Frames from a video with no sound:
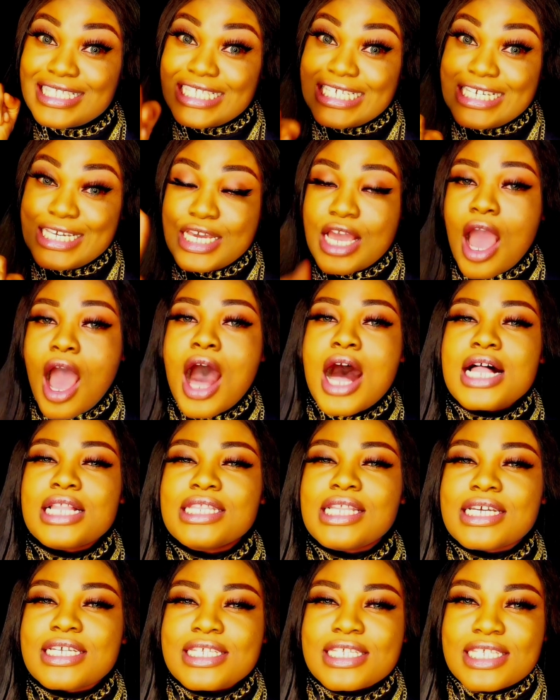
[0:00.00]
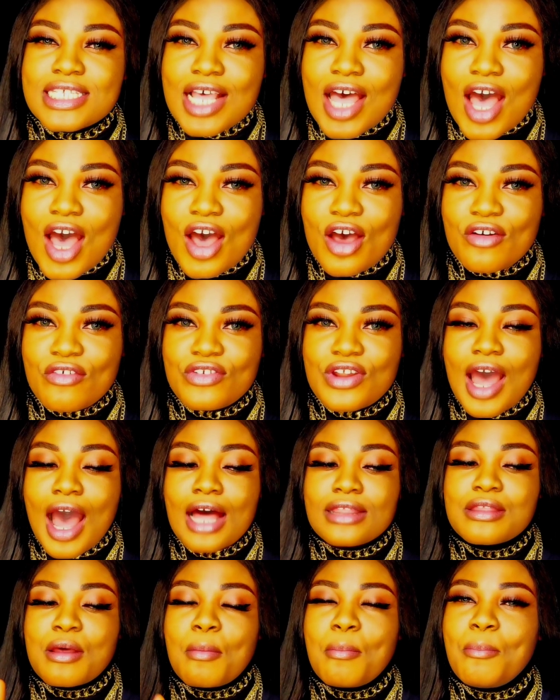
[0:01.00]
the deserved
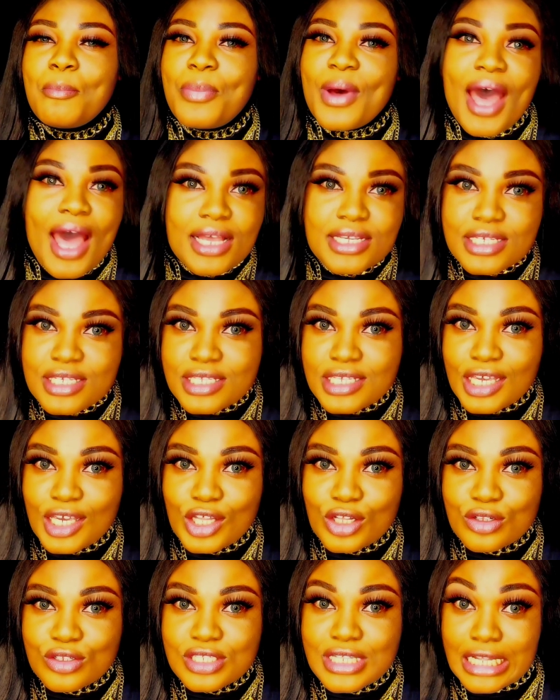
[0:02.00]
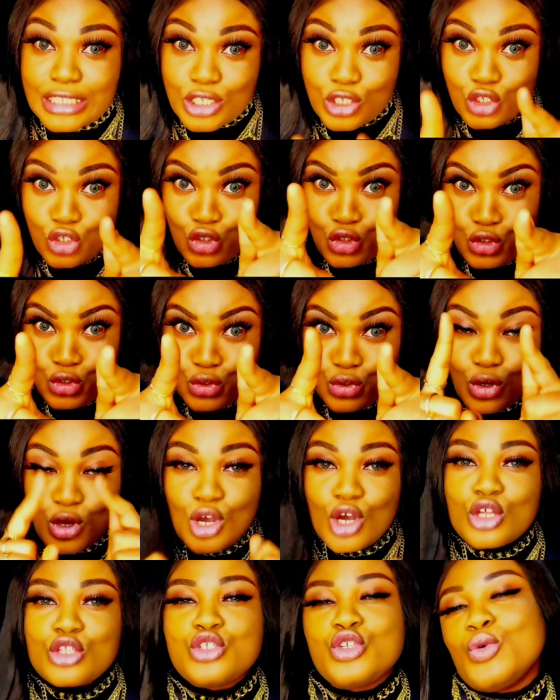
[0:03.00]
and the best skills that is you
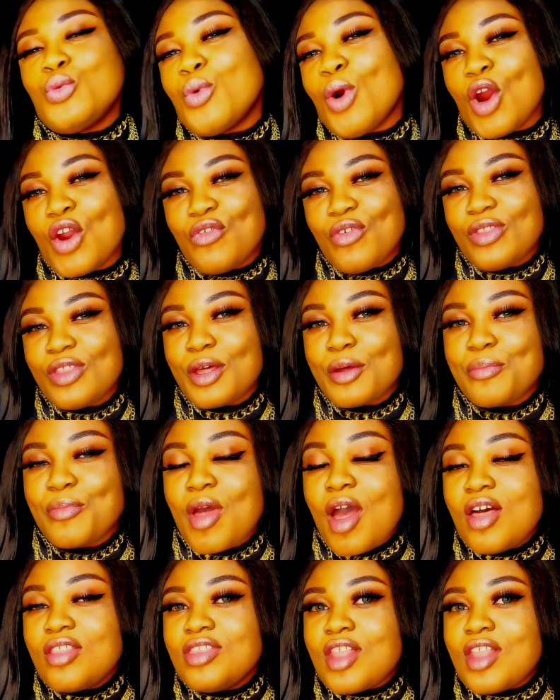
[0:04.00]
to work for them.